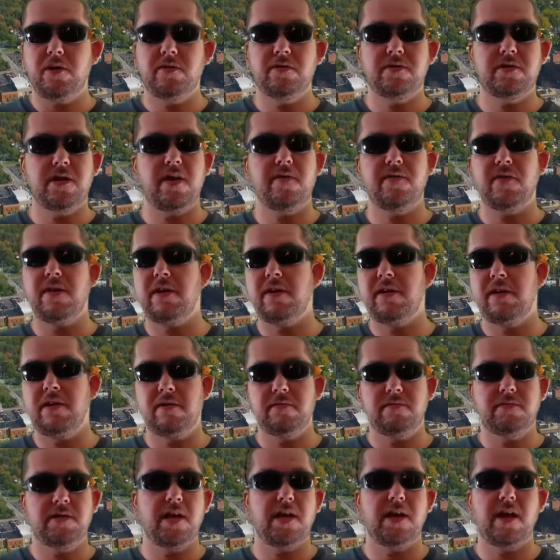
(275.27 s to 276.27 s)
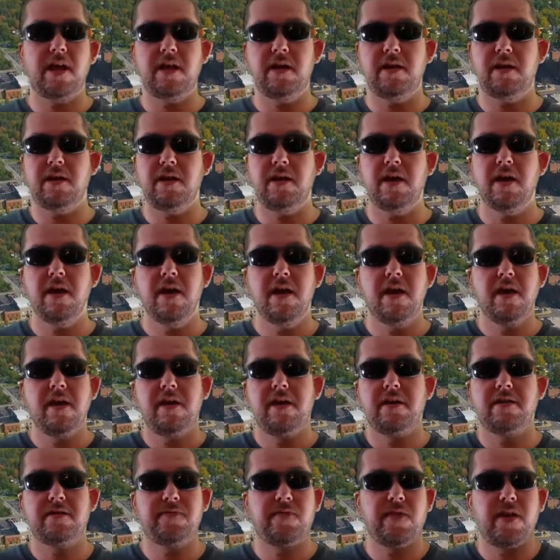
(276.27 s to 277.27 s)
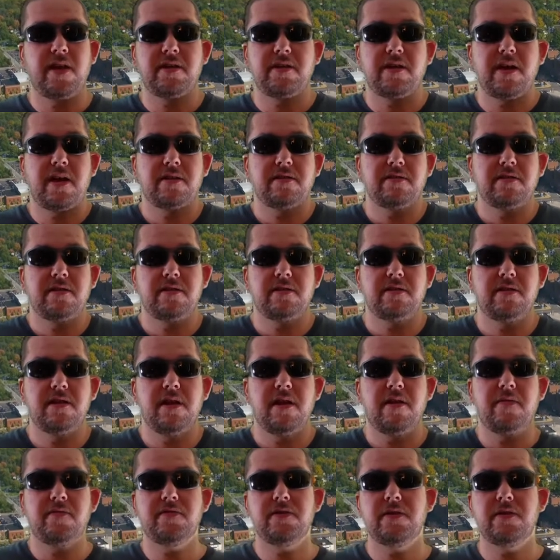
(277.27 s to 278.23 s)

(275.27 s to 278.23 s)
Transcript: You save it in 1080. It's fantastic stuff.